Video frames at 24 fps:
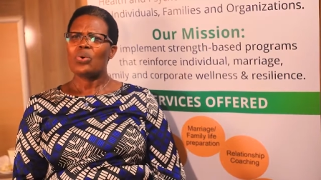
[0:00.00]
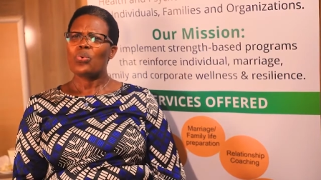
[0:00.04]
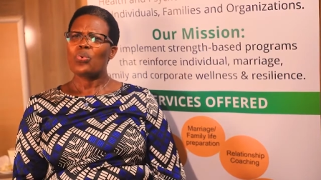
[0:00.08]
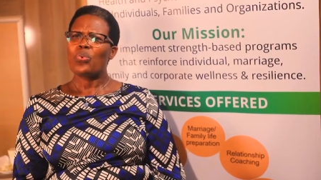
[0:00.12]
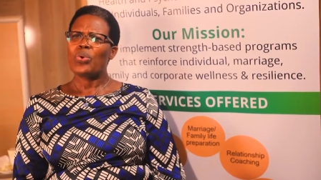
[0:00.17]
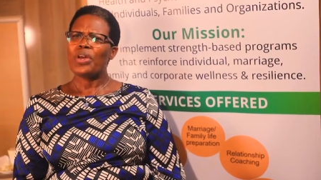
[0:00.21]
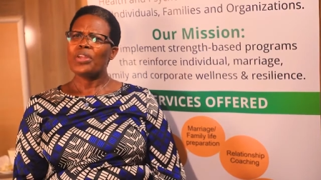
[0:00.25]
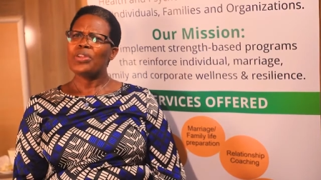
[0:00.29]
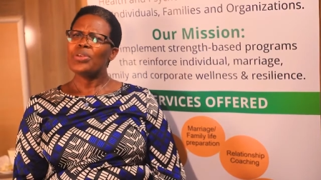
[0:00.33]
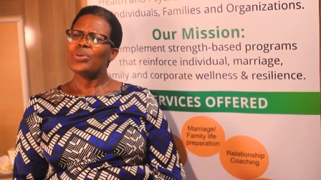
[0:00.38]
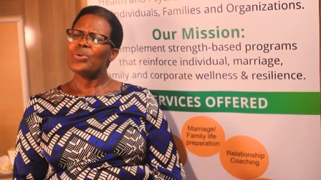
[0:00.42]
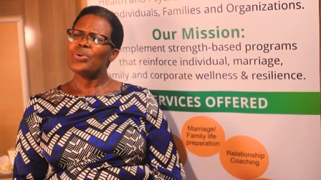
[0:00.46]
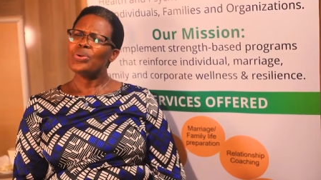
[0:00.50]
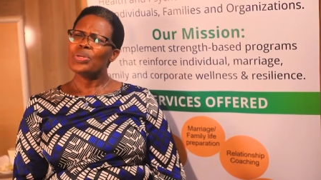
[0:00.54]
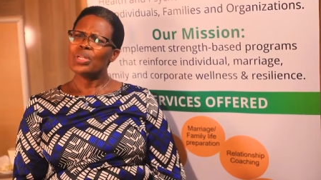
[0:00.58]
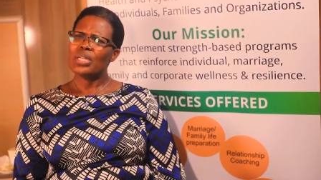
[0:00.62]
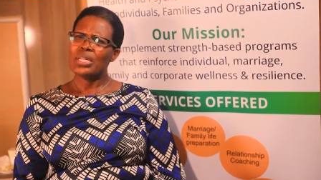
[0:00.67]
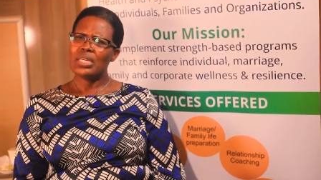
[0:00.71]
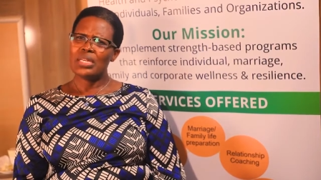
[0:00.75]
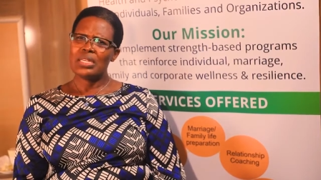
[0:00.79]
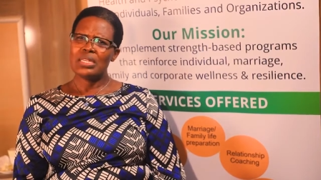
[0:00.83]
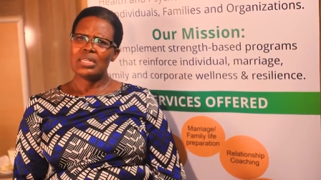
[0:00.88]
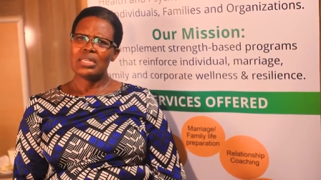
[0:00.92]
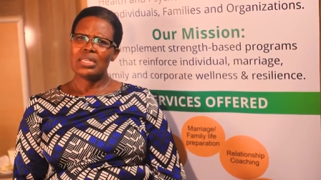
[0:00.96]
when you're
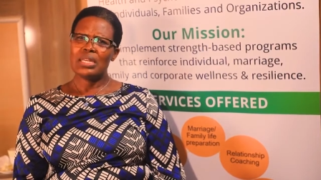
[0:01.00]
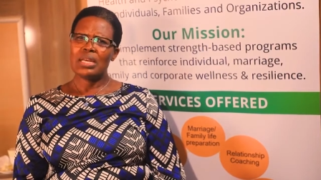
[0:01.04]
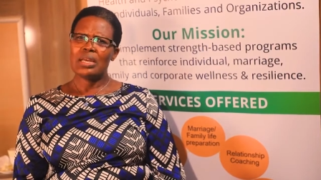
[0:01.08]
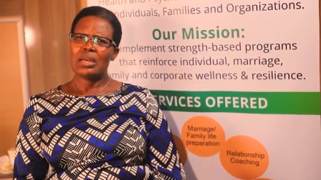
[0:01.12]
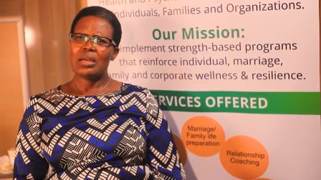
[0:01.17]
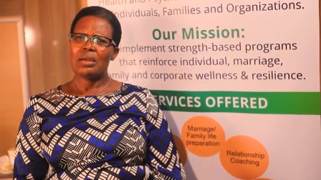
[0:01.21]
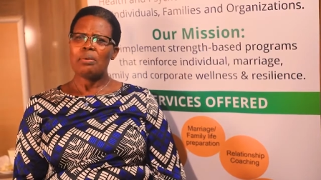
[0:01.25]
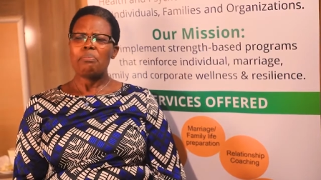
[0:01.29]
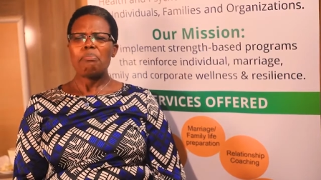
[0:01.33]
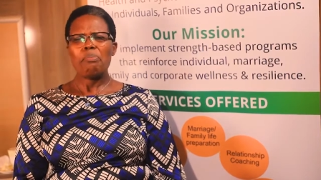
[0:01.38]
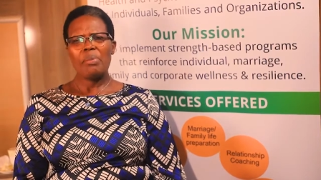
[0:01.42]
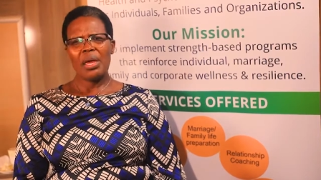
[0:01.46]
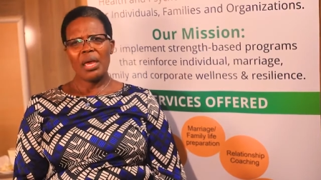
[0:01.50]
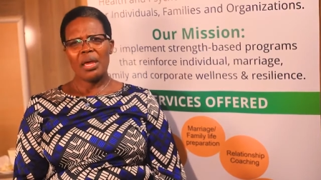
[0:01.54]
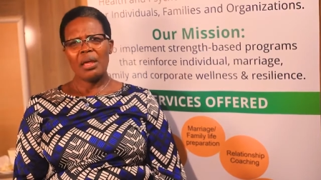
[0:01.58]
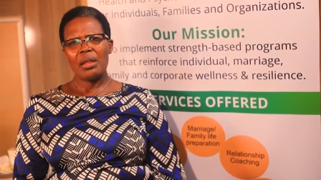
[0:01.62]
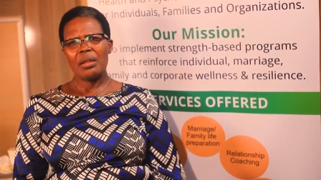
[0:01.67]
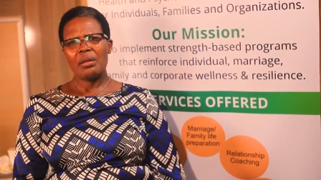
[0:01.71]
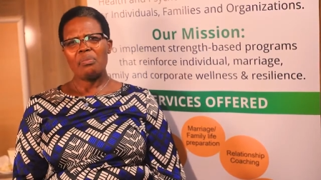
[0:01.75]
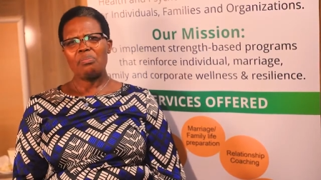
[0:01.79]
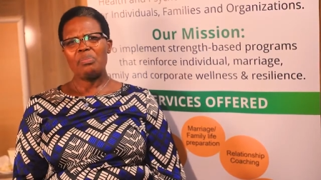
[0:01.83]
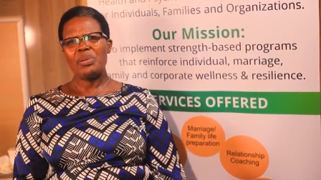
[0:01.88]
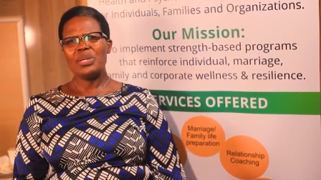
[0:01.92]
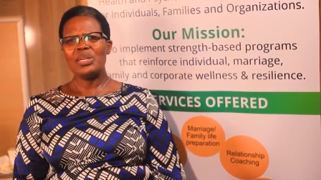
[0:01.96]
dating
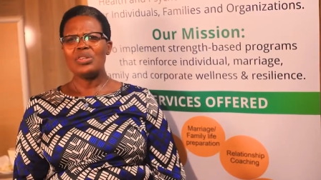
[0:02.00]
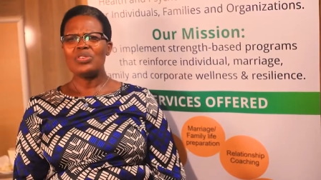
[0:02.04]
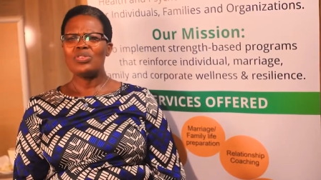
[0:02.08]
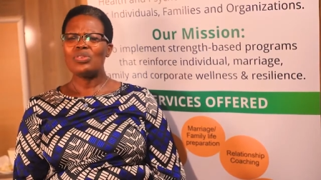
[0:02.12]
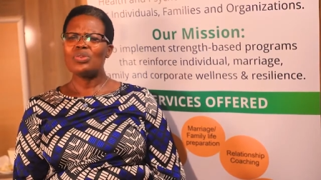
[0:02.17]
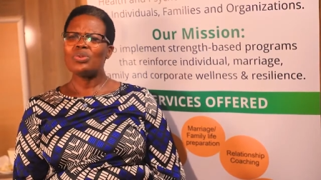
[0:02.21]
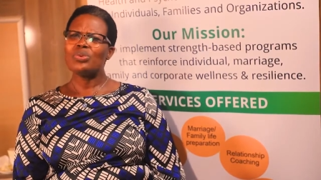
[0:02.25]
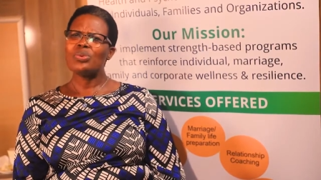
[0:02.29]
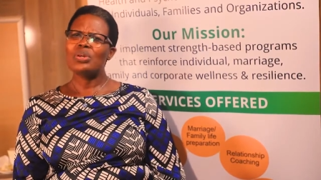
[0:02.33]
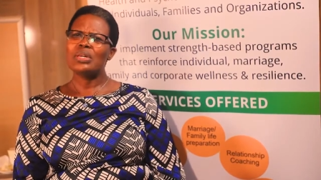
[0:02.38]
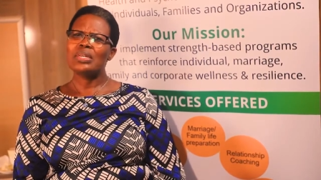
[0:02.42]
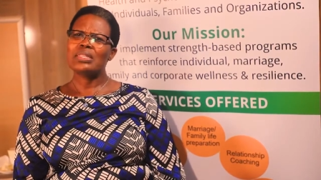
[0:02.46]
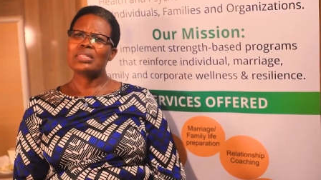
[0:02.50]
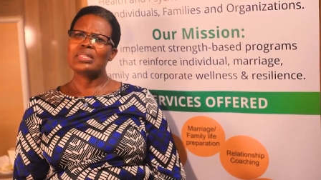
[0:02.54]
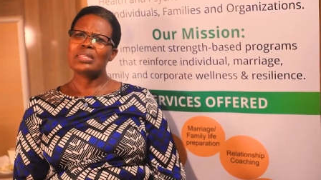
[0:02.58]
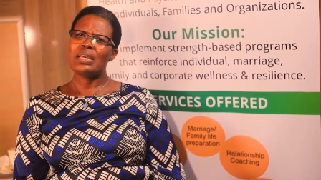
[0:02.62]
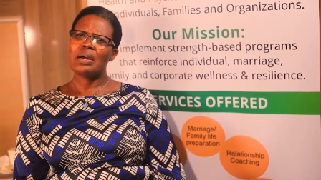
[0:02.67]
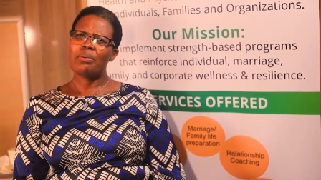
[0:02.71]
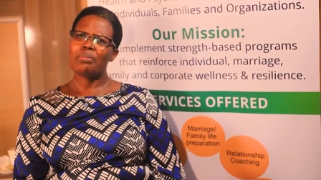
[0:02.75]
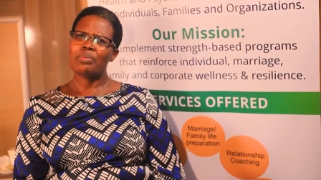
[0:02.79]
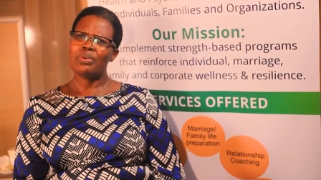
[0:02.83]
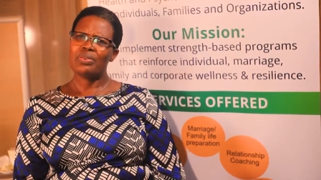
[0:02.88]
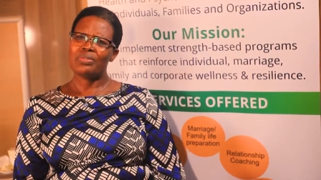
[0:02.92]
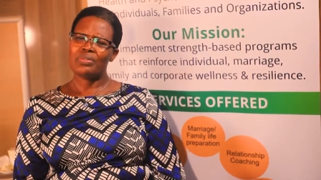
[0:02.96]
men, please look at
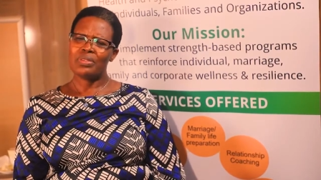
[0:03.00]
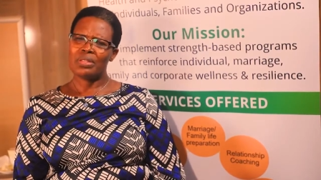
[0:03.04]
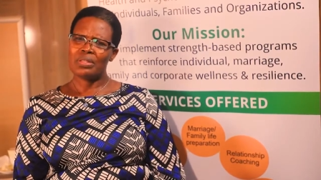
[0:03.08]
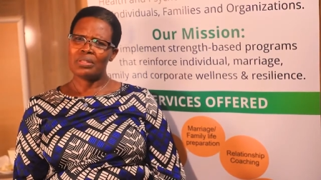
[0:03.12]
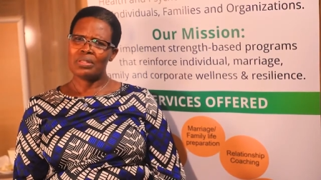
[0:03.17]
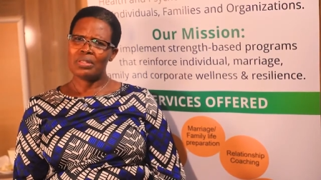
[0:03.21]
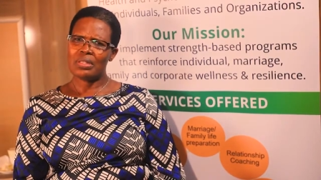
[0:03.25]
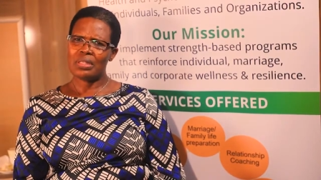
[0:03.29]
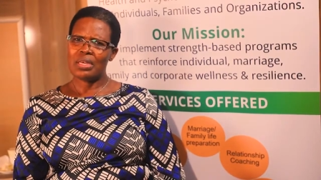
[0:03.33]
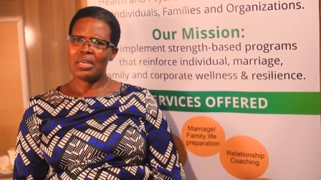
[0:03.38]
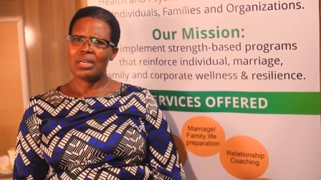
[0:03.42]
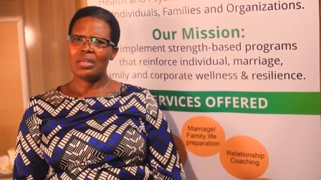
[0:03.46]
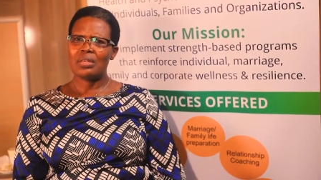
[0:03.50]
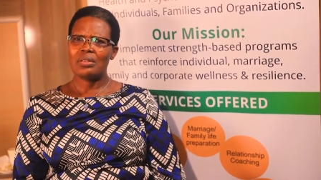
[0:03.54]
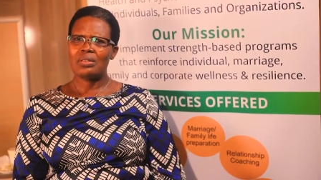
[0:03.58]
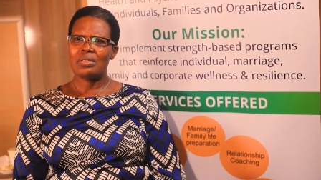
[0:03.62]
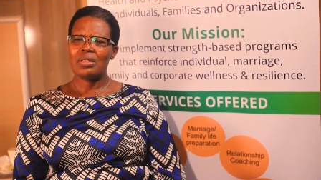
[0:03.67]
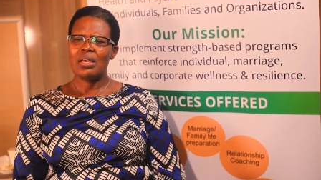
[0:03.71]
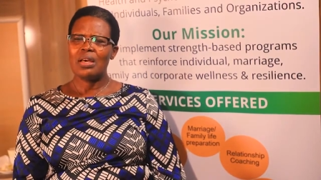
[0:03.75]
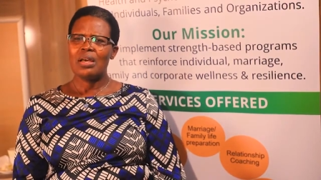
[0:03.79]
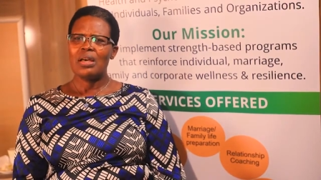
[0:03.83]
some of these things.